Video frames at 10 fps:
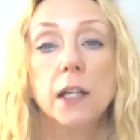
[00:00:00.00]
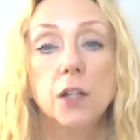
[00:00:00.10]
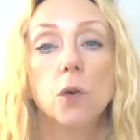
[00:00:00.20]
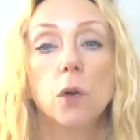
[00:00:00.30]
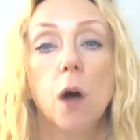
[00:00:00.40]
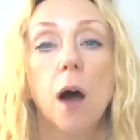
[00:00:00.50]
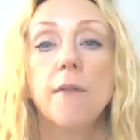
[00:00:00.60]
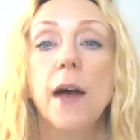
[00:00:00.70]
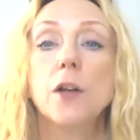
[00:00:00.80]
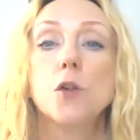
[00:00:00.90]
in your
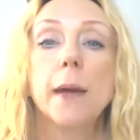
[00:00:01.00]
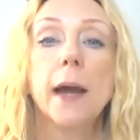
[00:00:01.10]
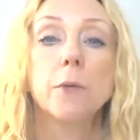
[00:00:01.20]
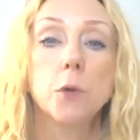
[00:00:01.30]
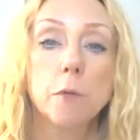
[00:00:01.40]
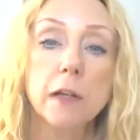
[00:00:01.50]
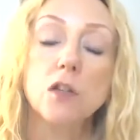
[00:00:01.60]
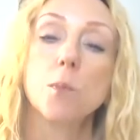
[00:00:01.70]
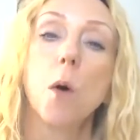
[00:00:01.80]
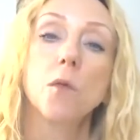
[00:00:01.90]
life, and to be able to
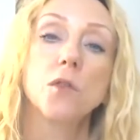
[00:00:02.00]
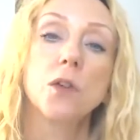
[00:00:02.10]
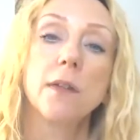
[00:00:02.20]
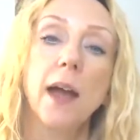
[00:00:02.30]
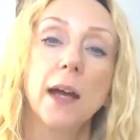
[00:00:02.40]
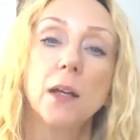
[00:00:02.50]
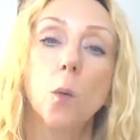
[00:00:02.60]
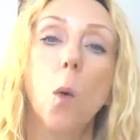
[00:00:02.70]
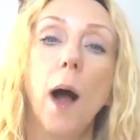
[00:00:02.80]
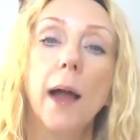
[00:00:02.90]
respond to that in a
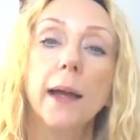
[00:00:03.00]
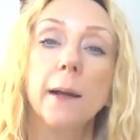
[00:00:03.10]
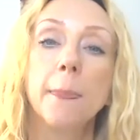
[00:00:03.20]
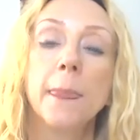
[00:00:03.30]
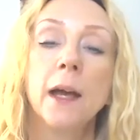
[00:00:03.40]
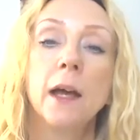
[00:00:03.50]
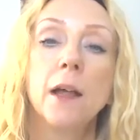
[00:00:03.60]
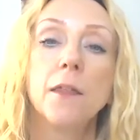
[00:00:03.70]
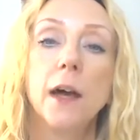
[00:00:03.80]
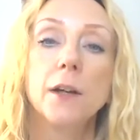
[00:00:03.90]
way
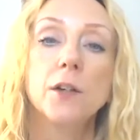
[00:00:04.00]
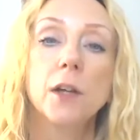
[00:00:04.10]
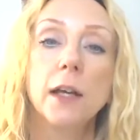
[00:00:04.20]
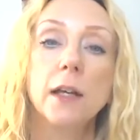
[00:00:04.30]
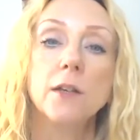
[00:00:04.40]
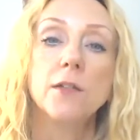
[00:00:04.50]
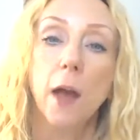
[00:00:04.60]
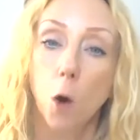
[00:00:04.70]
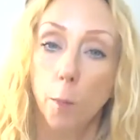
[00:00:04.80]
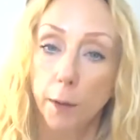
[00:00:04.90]
that is
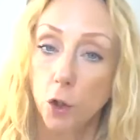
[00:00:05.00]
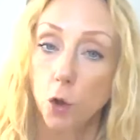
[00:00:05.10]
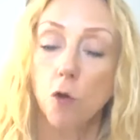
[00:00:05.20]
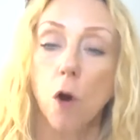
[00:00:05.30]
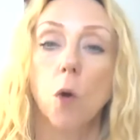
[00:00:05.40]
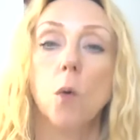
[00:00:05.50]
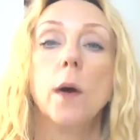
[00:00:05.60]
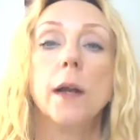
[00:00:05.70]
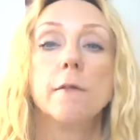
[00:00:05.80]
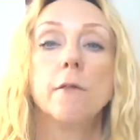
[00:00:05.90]
helping you grow
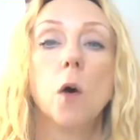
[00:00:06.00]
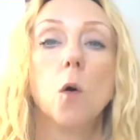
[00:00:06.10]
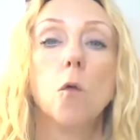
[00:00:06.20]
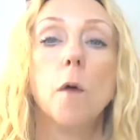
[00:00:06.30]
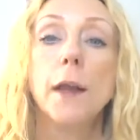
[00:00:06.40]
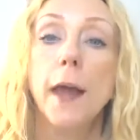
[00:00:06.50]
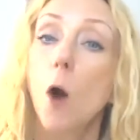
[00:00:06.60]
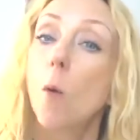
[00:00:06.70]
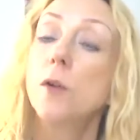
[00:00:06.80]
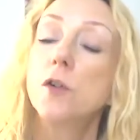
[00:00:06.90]
and evolve and
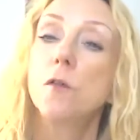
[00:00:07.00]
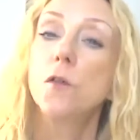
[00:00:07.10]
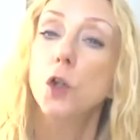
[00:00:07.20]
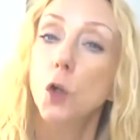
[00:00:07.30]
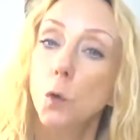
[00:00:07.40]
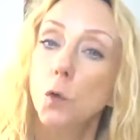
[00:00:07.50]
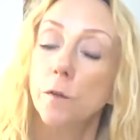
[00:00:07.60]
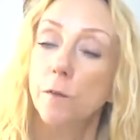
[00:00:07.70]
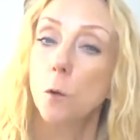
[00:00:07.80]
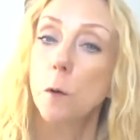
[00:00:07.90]
helping you
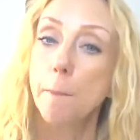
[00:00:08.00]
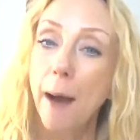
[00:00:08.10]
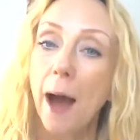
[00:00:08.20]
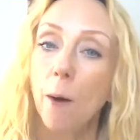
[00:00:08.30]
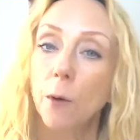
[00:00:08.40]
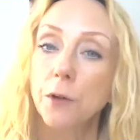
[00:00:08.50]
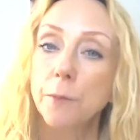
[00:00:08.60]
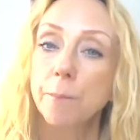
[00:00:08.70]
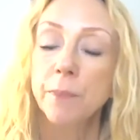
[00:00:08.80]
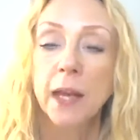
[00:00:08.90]
to feel empowered.
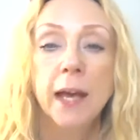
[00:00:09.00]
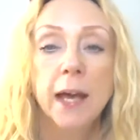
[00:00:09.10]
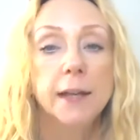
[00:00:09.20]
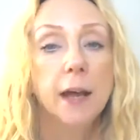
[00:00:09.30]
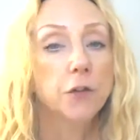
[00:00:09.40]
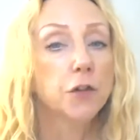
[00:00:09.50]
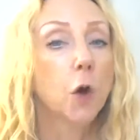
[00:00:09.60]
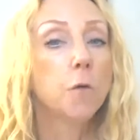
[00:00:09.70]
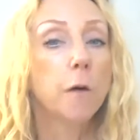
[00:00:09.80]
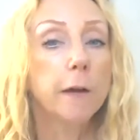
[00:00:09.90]
Now,
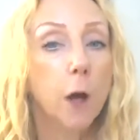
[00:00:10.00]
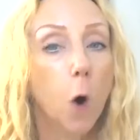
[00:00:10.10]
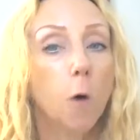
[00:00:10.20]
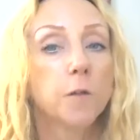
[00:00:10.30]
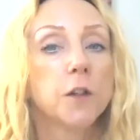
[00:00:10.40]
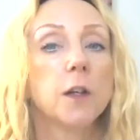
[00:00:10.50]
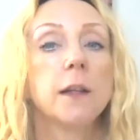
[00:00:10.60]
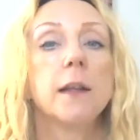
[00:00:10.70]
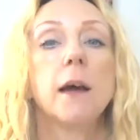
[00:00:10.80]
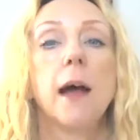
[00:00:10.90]
so very
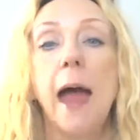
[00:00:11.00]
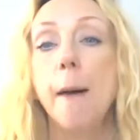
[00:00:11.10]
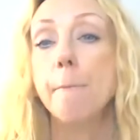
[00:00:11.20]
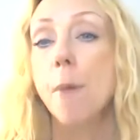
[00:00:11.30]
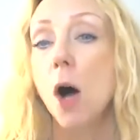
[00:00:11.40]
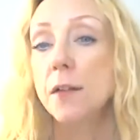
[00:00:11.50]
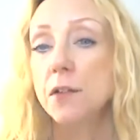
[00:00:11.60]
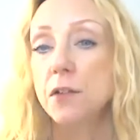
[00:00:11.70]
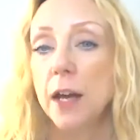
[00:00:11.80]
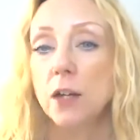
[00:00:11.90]
often our
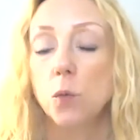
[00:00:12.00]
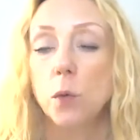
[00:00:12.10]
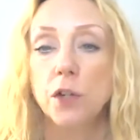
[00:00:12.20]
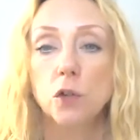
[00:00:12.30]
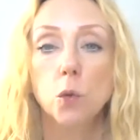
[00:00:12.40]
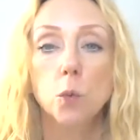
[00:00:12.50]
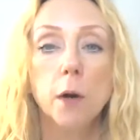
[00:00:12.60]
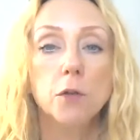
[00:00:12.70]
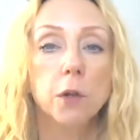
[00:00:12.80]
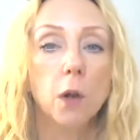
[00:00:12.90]
mindset, which is
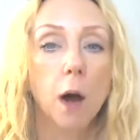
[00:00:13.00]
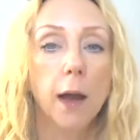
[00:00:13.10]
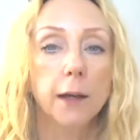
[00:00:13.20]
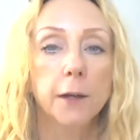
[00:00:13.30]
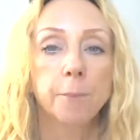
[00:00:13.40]
almost like